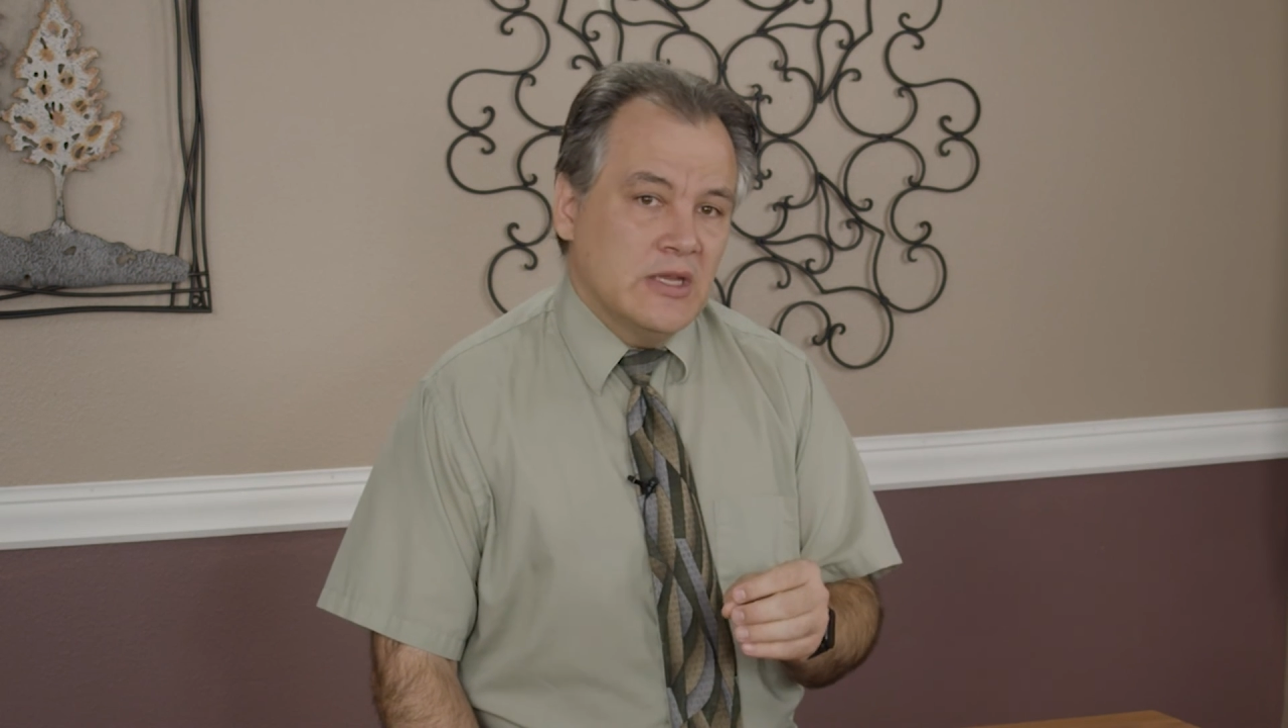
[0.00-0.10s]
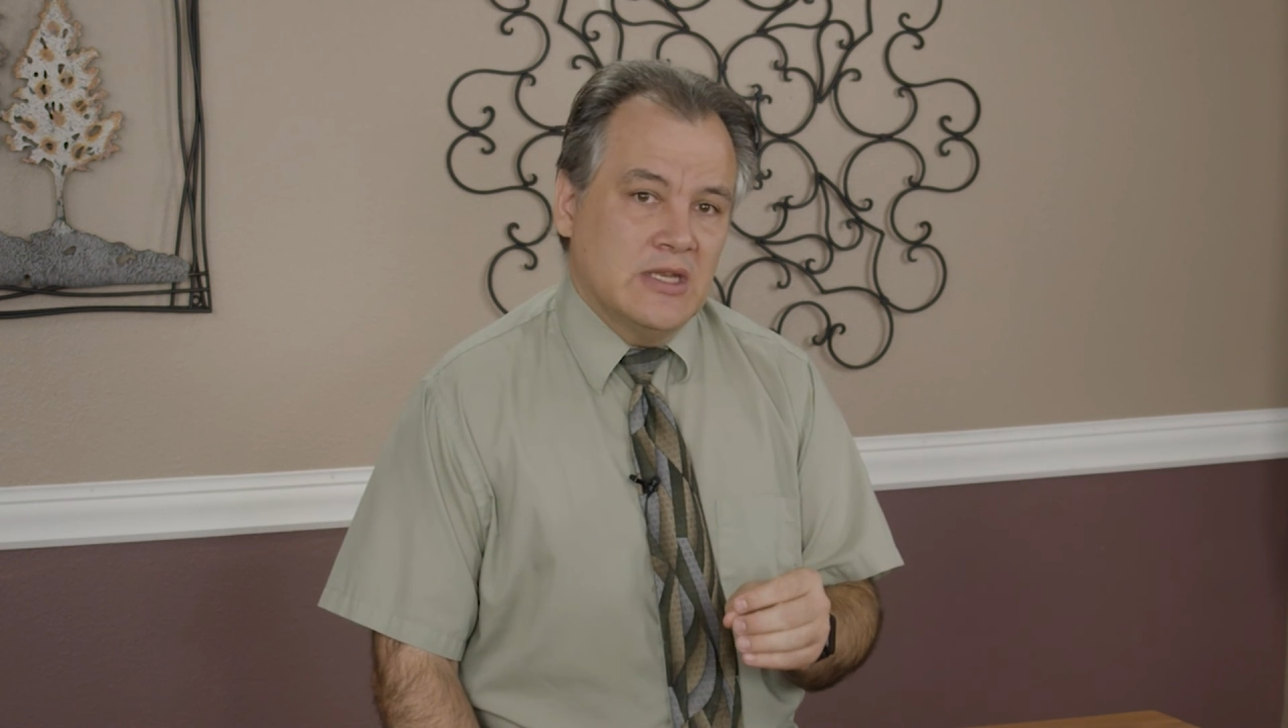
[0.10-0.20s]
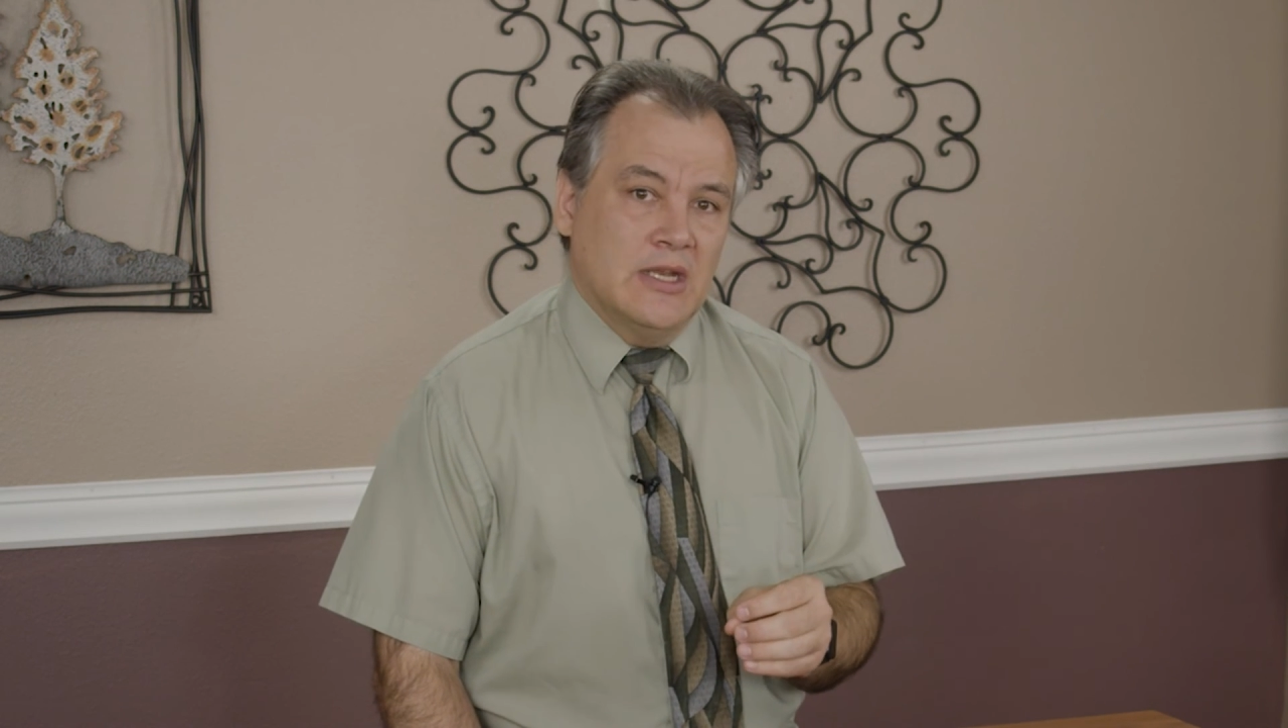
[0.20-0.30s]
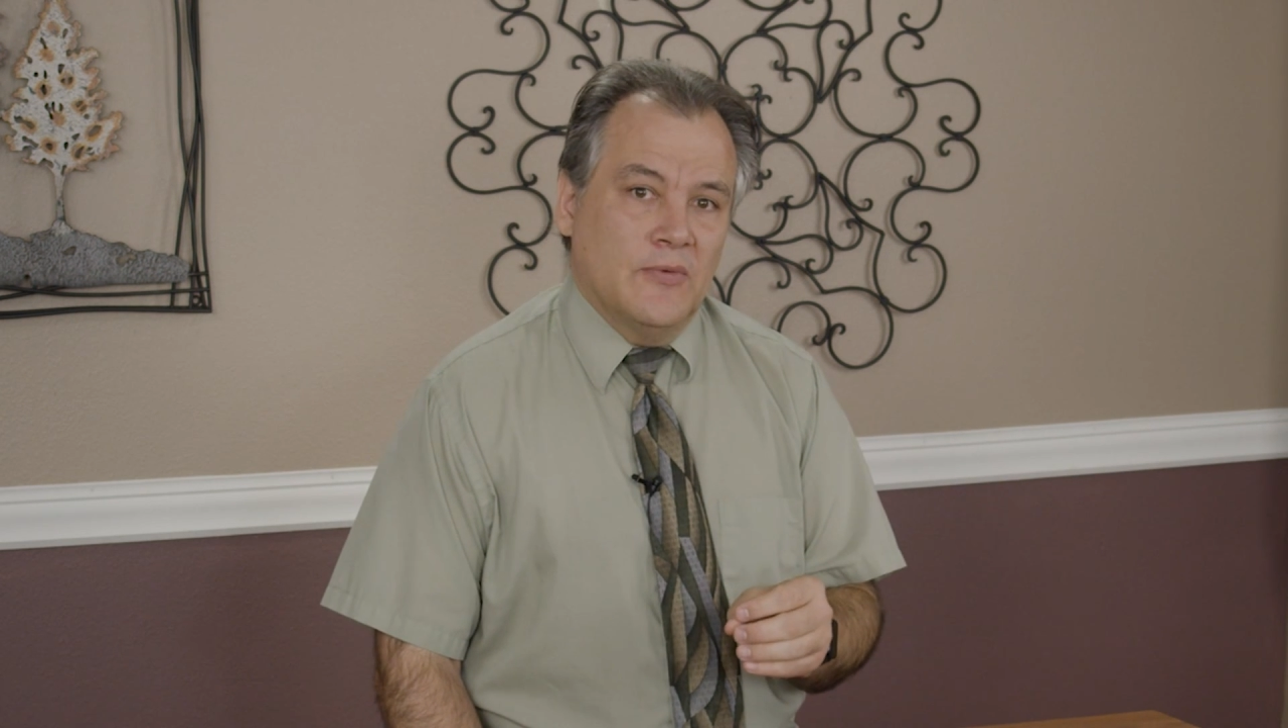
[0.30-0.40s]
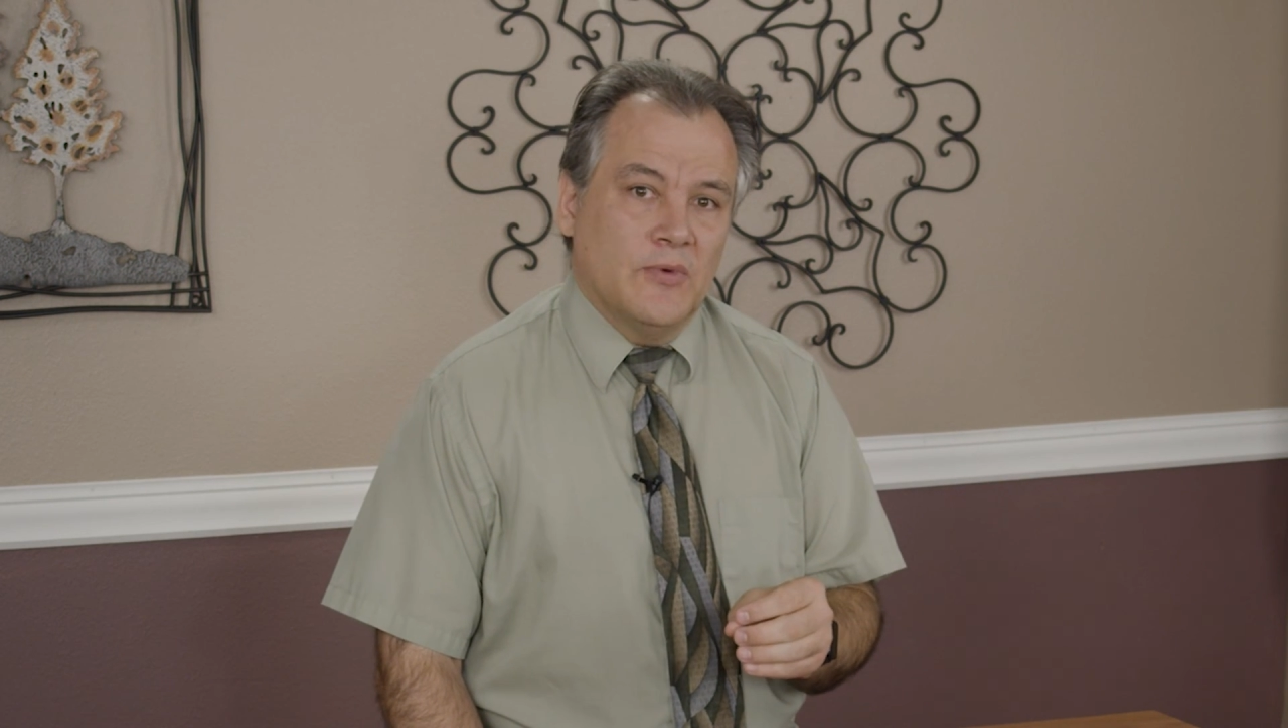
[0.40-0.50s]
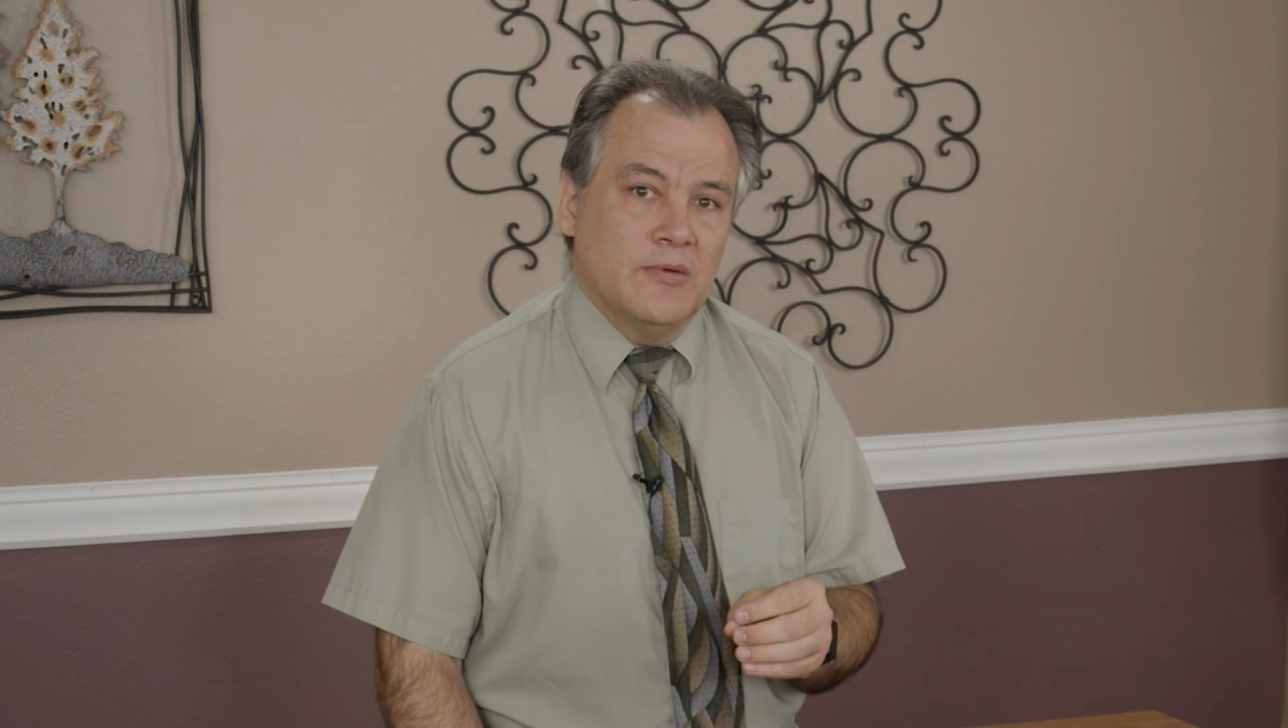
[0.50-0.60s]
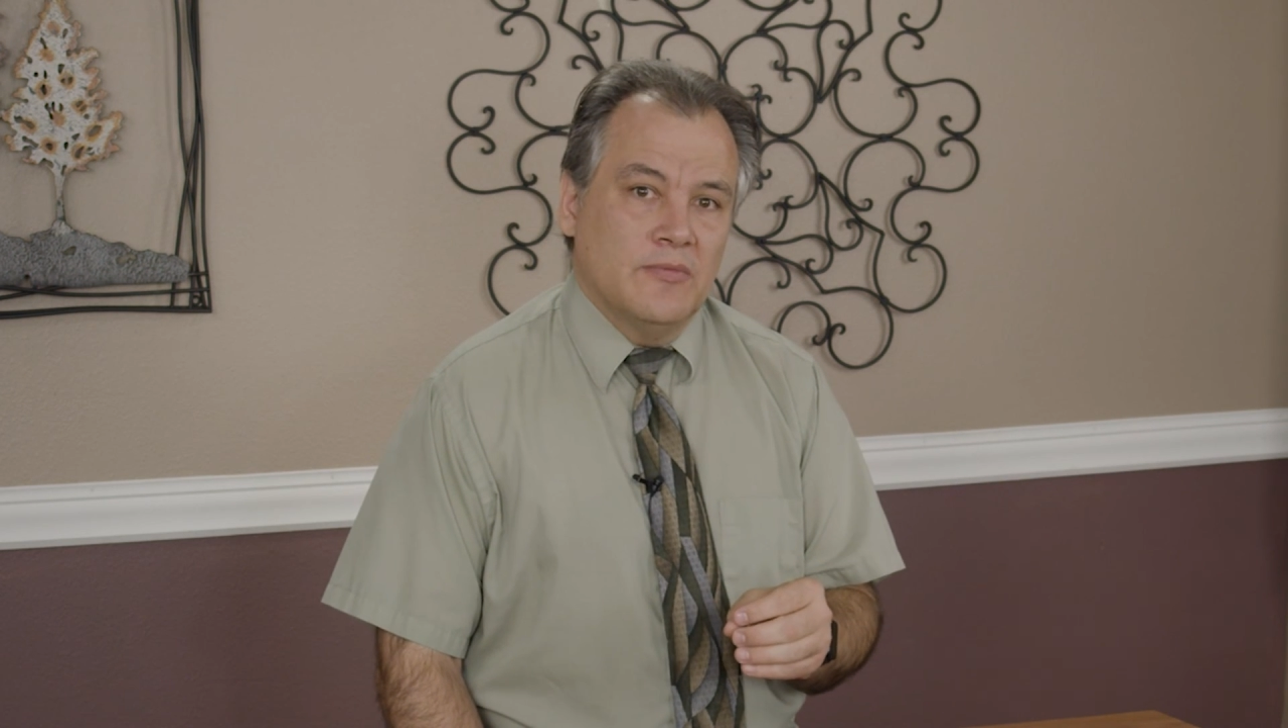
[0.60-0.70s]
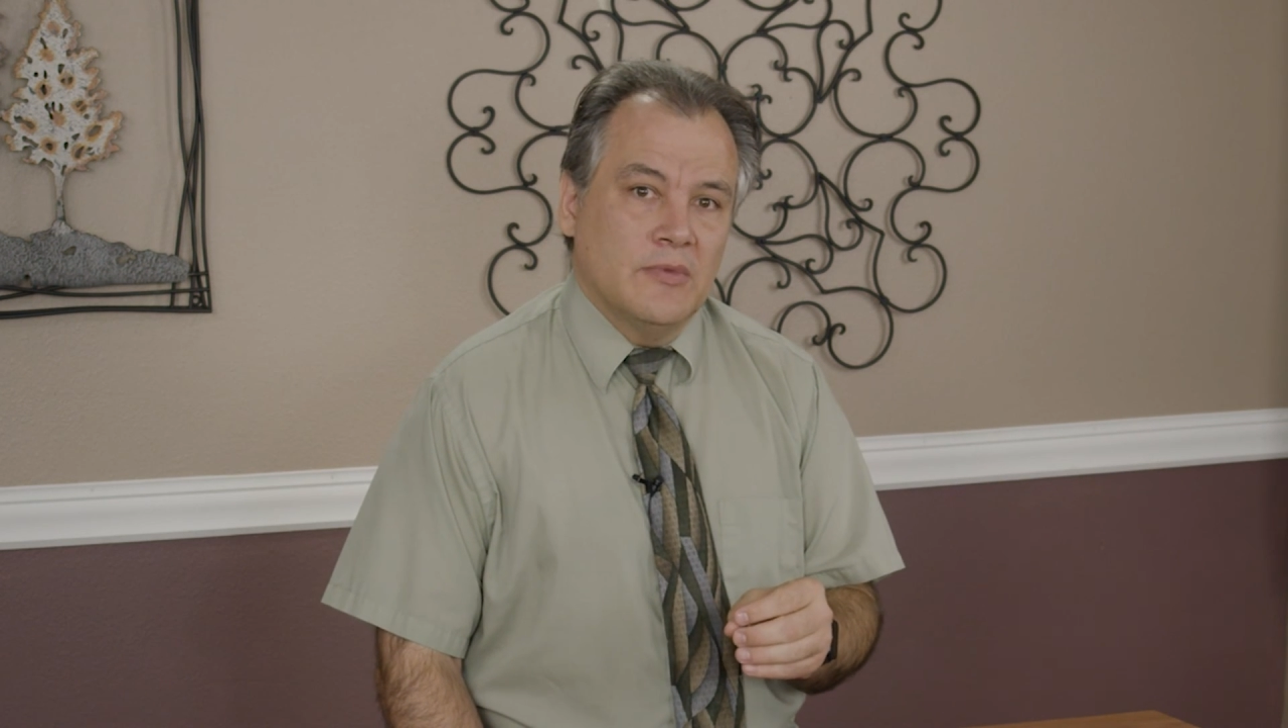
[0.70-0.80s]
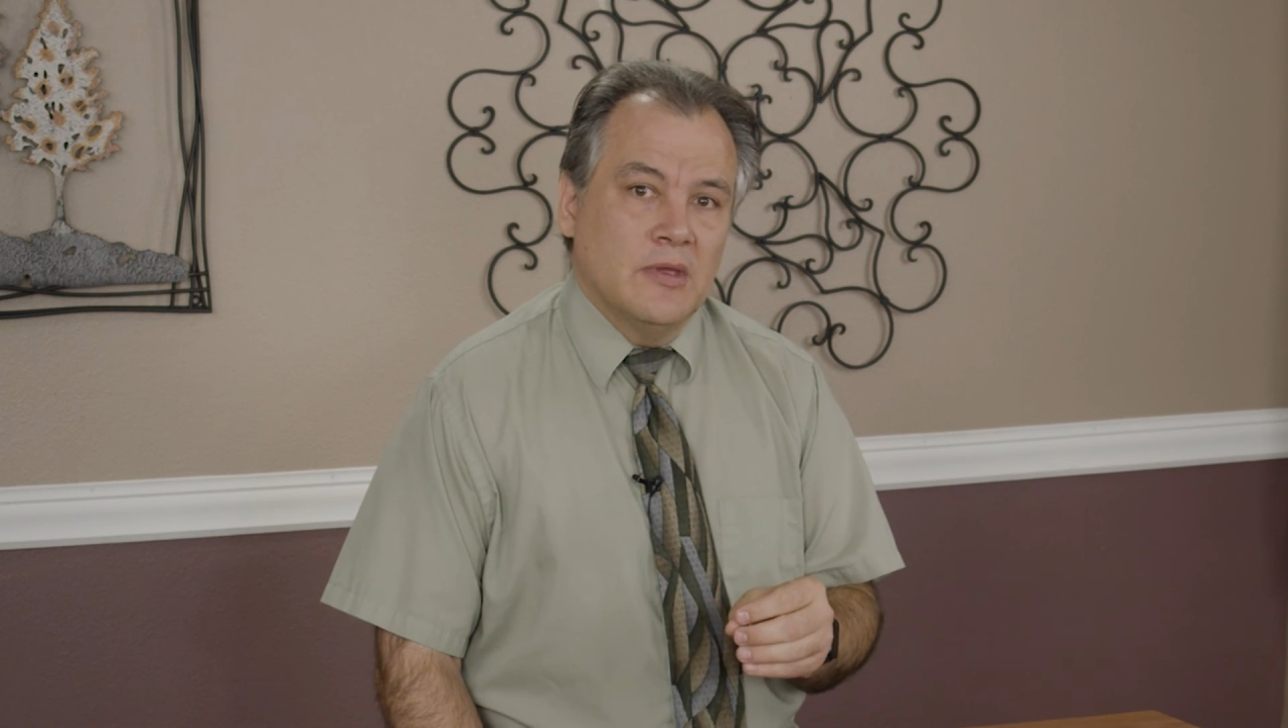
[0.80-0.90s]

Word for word: is different.